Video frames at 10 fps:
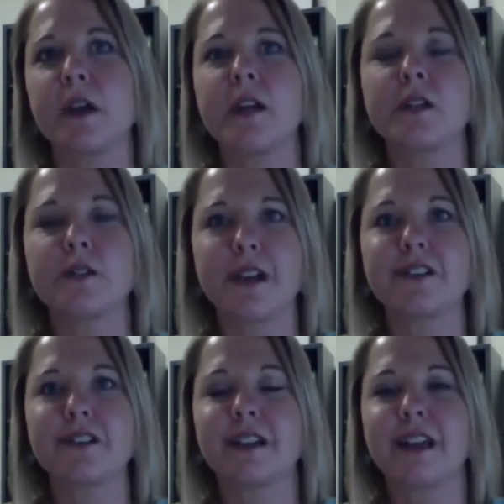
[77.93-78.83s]

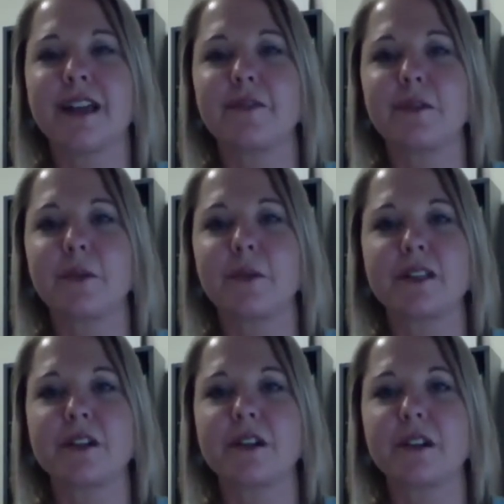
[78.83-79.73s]
2008 when we
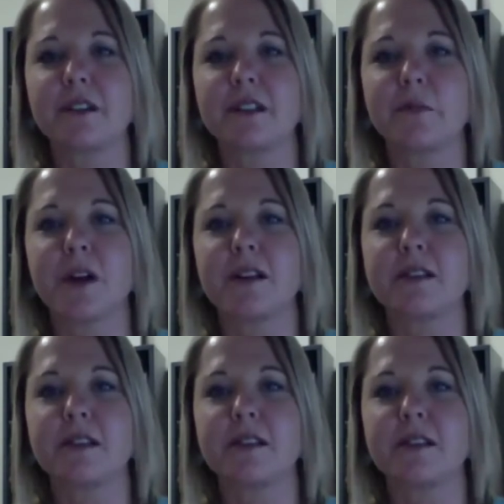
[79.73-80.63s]
started this
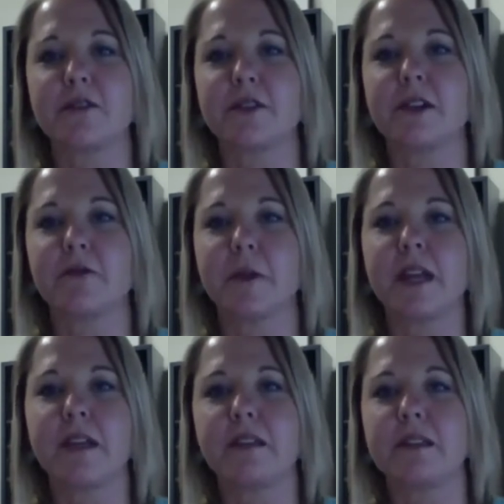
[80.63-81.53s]
process of
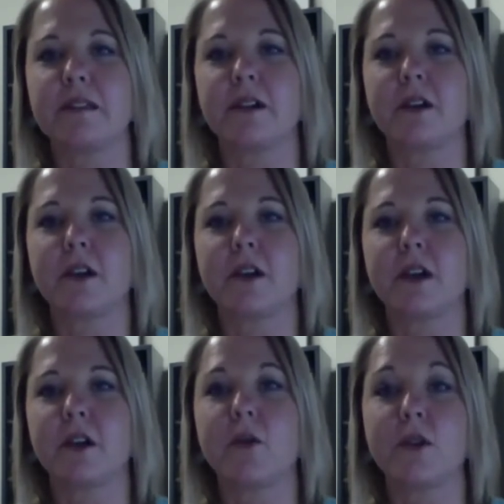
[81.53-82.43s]
making this a
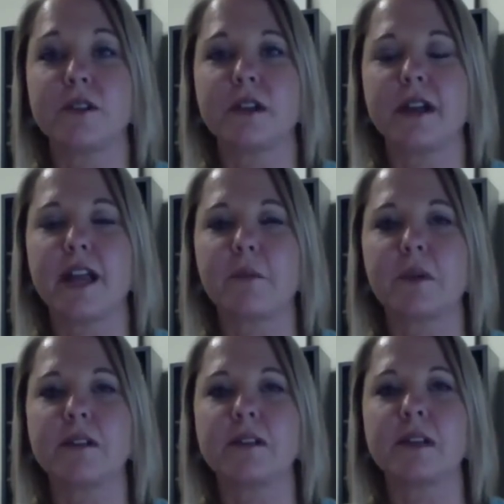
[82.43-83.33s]
course on our
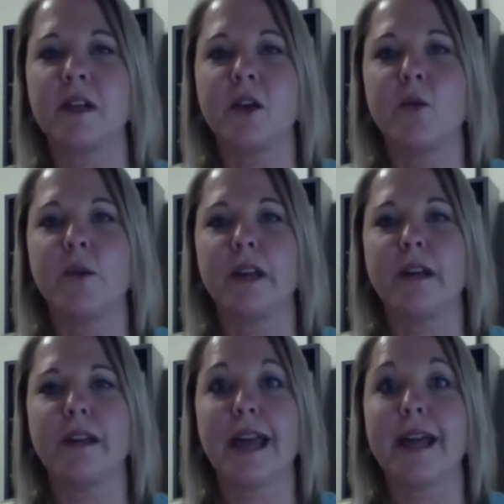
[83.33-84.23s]
campus. We
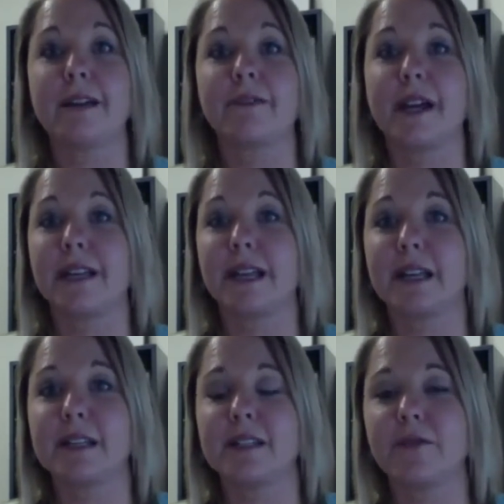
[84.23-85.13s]
didn't have
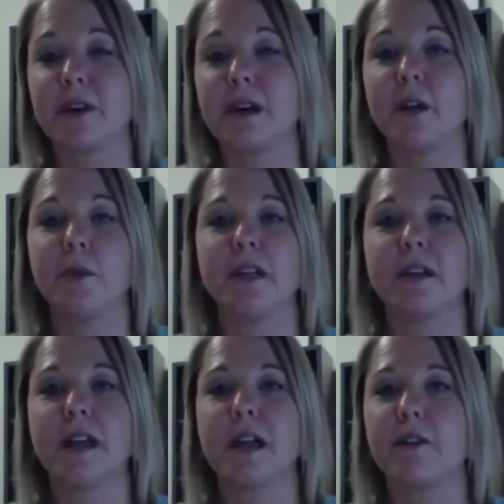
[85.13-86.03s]
guidelines to follow. We
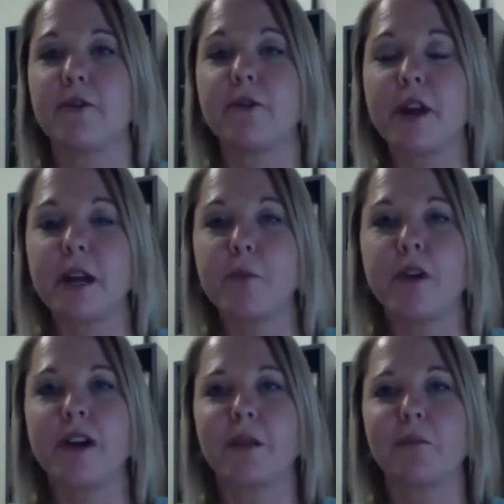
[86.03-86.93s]
didn't have a
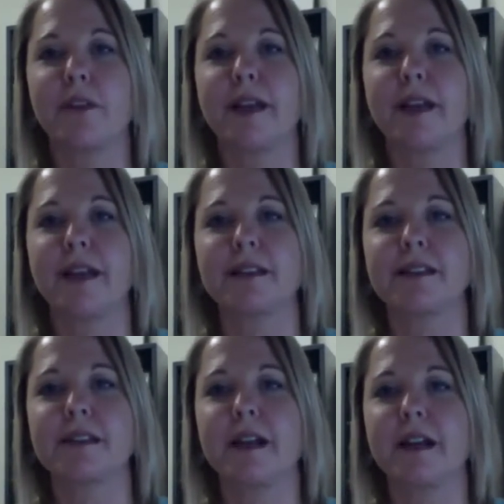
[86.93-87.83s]
framework in
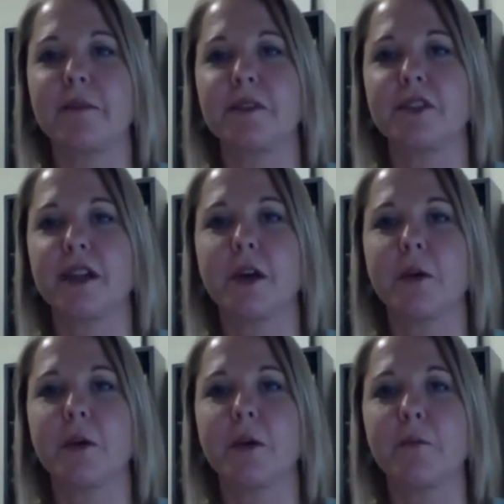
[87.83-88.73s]
place to
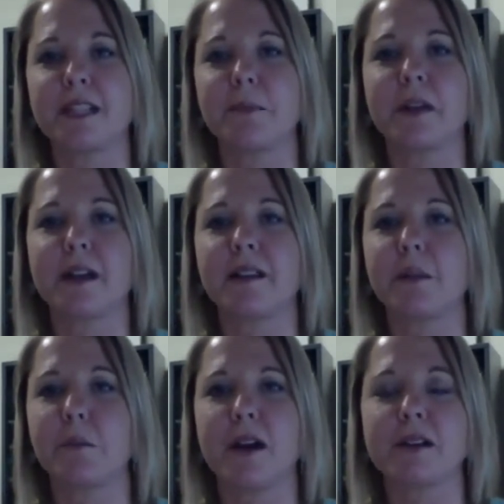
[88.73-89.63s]
help expedite
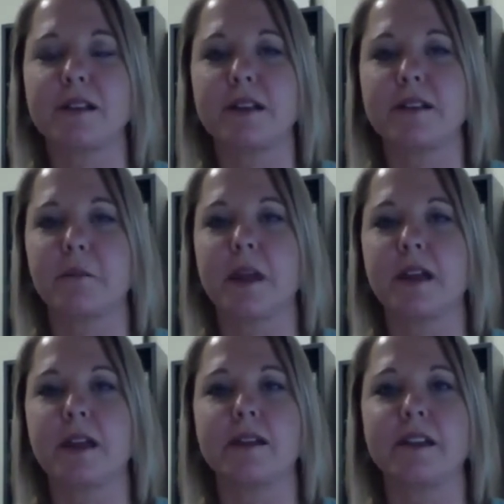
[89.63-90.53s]
the process and
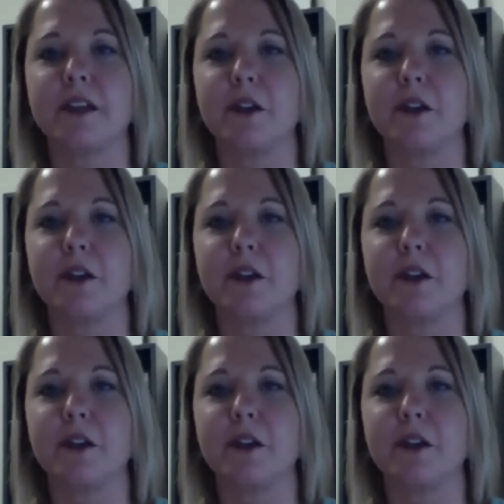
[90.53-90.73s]
make it,